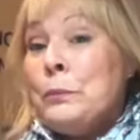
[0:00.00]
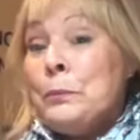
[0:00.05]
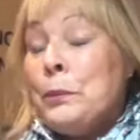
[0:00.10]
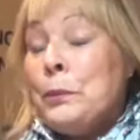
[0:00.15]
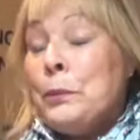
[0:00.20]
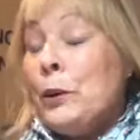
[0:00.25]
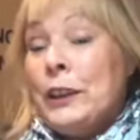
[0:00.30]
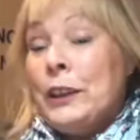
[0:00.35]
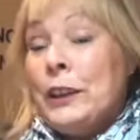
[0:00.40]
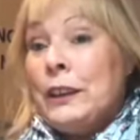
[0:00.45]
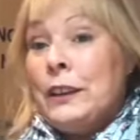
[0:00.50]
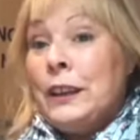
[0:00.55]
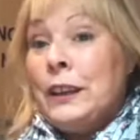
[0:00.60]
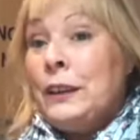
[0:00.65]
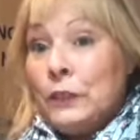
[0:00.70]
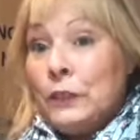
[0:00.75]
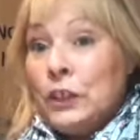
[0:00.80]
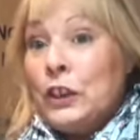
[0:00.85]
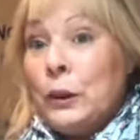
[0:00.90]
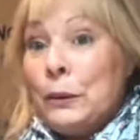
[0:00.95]
buy it.
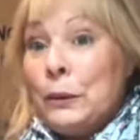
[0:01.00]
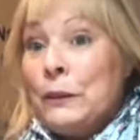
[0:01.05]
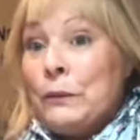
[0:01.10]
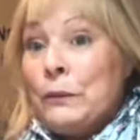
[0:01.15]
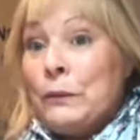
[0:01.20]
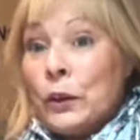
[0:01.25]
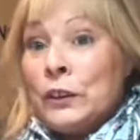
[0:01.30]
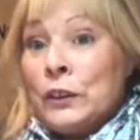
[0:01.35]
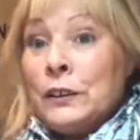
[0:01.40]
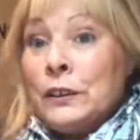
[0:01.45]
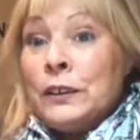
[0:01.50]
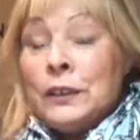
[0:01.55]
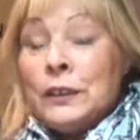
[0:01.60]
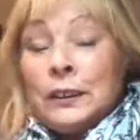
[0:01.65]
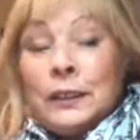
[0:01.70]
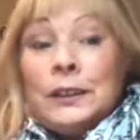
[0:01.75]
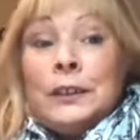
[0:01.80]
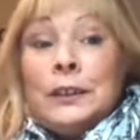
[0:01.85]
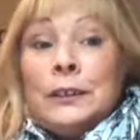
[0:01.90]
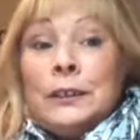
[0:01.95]
If you yeah. know, if I can
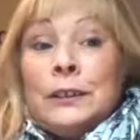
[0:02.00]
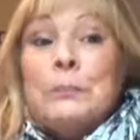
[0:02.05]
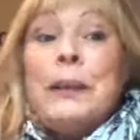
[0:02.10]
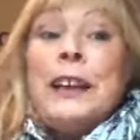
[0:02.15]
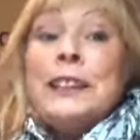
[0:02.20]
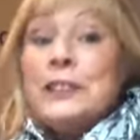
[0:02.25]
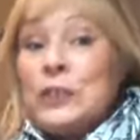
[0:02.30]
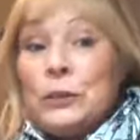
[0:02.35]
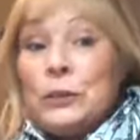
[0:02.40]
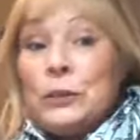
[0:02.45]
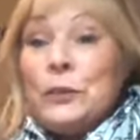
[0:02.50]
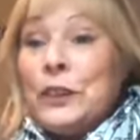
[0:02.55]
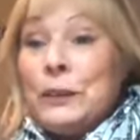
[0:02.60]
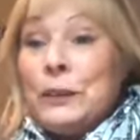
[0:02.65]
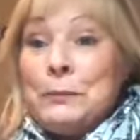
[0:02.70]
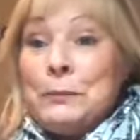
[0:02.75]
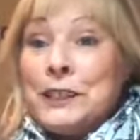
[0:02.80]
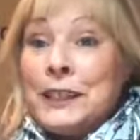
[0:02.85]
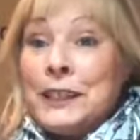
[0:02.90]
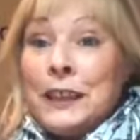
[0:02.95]
make
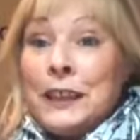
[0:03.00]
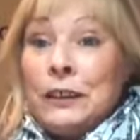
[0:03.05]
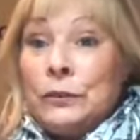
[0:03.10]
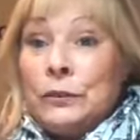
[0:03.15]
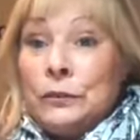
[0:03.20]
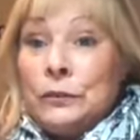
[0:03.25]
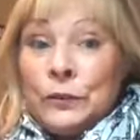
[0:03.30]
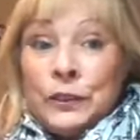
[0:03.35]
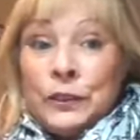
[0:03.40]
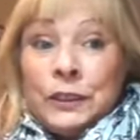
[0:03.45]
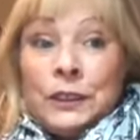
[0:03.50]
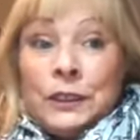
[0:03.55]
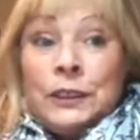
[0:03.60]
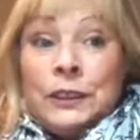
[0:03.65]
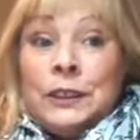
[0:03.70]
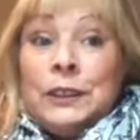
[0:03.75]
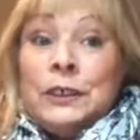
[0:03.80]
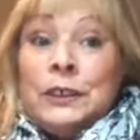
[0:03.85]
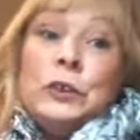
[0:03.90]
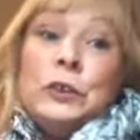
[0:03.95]
something myself,
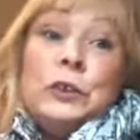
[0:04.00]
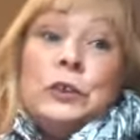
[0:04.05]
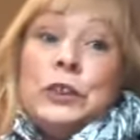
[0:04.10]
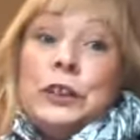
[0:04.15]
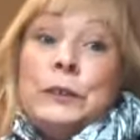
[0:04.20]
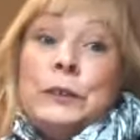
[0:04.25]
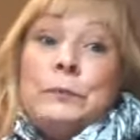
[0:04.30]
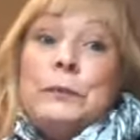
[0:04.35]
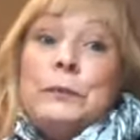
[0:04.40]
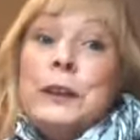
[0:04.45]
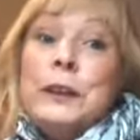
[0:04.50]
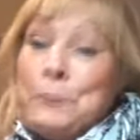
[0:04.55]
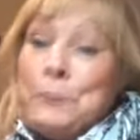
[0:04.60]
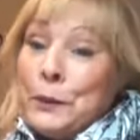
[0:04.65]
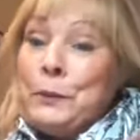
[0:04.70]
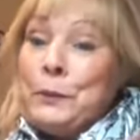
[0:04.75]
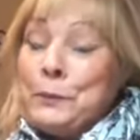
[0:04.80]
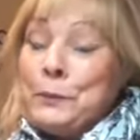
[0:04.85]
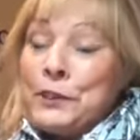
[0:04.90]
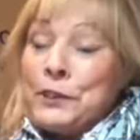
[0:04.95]
yeah. or I can
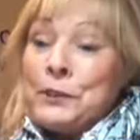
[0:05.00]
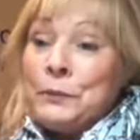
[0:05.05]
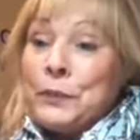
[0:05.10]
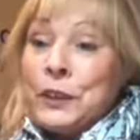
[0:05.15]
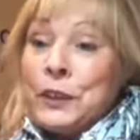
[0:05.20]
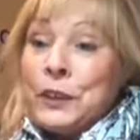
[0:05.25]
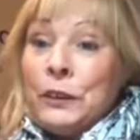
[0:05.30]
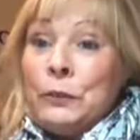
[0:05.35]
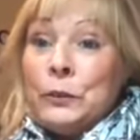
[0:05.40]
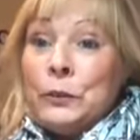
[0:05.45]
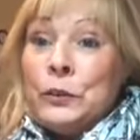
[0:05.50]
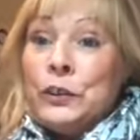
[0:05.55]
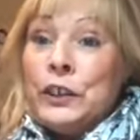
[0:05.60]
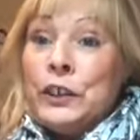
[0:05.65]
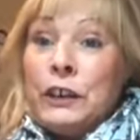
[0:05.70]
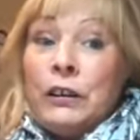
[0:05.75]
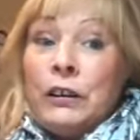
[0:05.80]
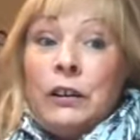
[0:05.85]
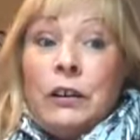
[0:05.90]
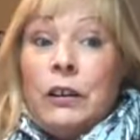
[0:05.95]
repurpose something I've already
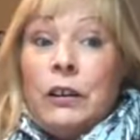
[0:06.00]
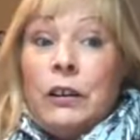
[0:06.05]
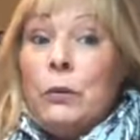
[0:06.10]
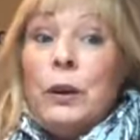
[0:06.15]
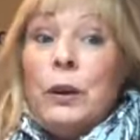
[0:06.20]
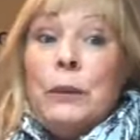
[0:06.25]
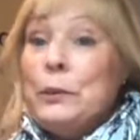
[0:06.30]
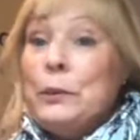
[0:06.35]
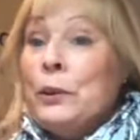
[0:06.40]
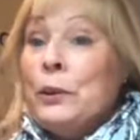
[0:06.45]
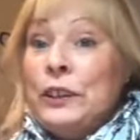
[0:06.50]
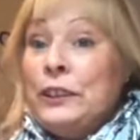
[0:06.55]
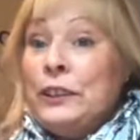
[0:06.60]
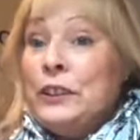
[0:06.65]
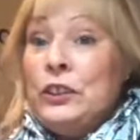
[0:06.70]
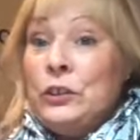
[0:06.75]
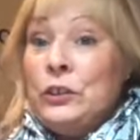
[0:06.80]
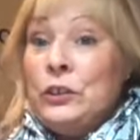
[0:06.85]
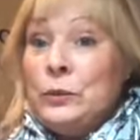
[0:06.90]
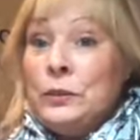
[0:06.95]
got, I won't buy it
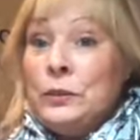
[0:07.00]
new.